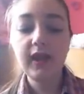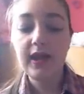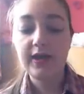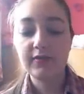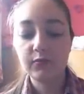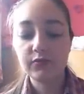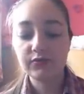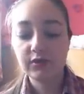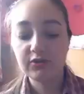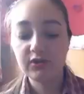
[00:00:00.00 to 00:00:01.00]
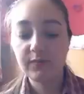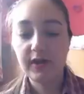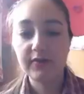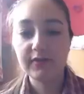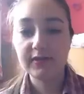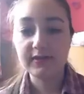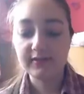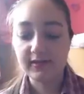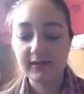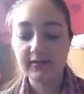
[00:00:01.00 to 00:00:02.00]
And what's so good about
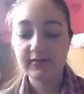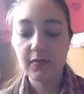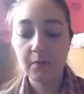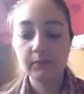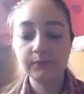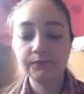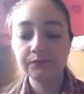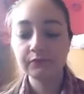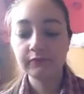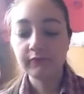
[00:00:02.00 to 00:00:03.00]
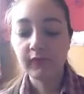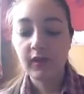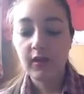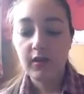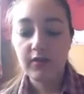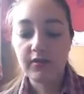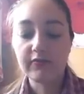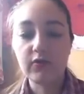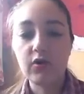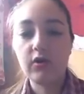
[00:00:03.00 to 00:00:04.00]
these is
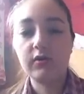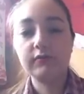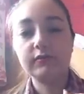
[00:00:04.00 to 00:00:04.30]
they've got